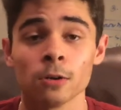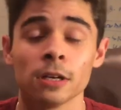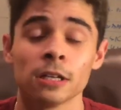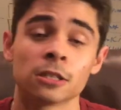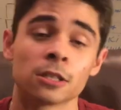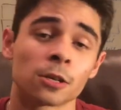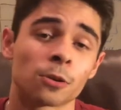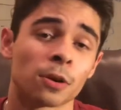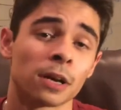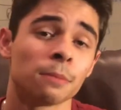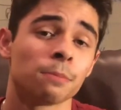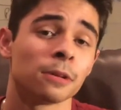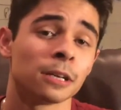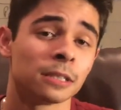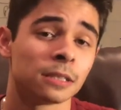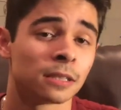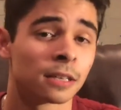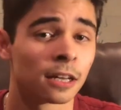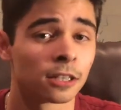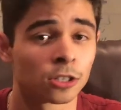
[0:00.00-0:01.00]
It's a great
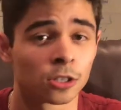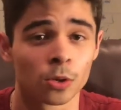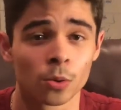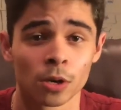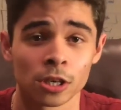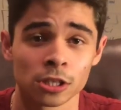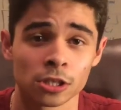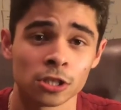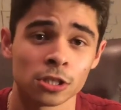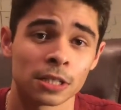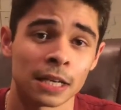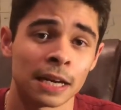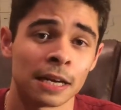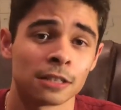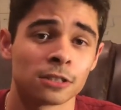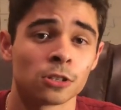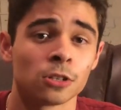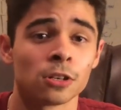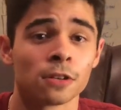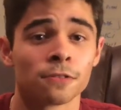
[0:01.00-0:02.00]
place to get your questions
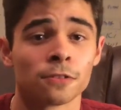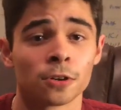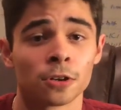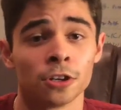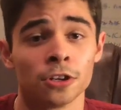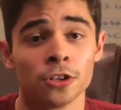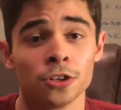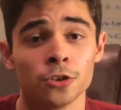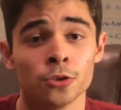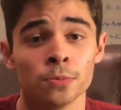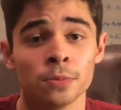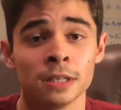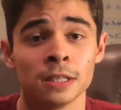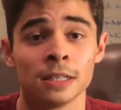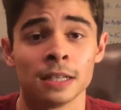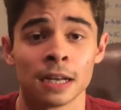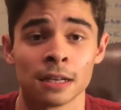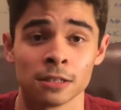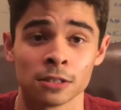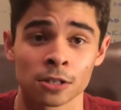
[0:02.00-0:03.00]
answered if you're a newbie
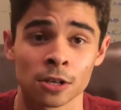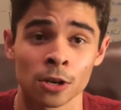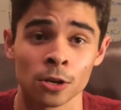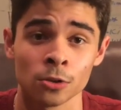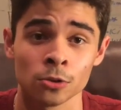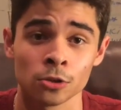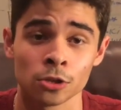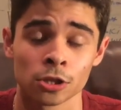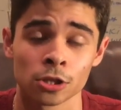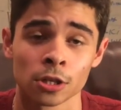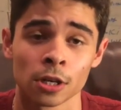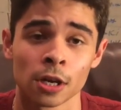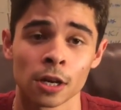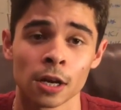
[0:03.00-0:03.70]
tennis coach.